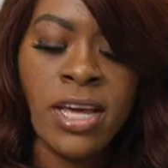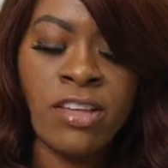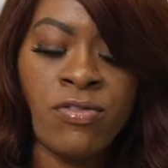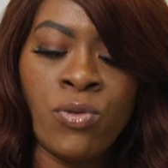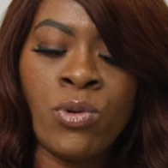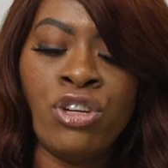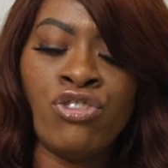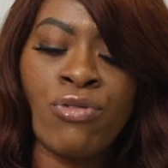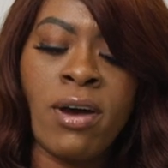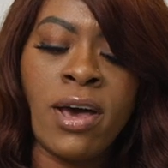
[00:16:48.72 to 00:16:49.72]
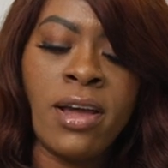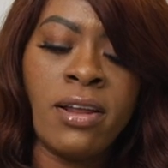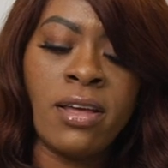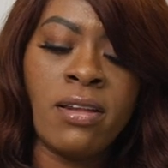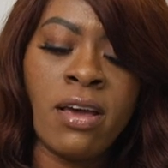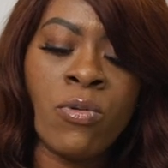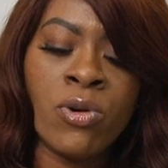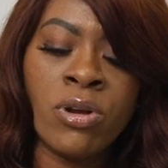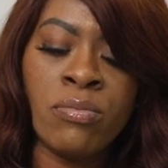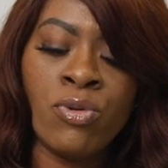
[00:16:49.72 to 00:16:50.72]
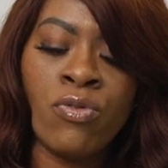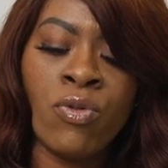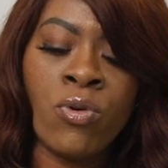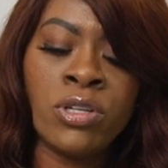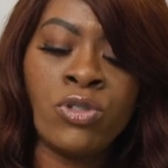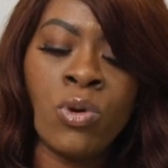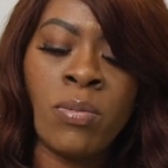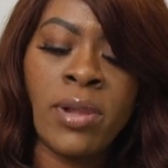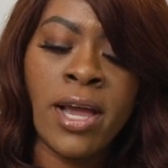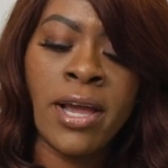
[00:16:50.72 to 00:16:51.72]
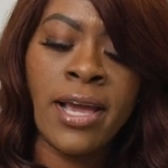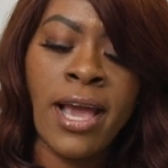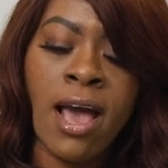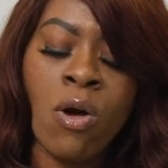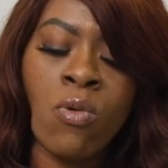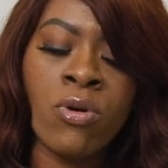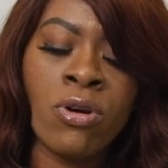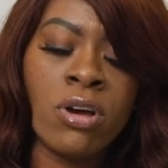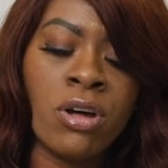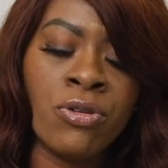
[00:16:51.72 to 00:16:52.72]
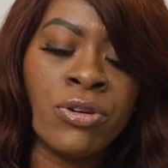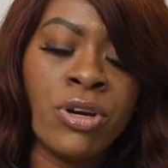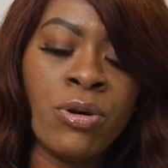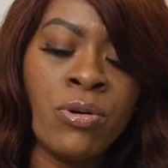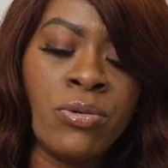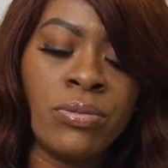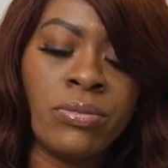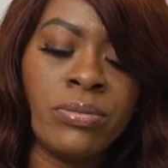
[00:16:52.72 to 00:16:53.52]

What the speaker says: it has fully dried, and now we're going to move on to applying our color coat.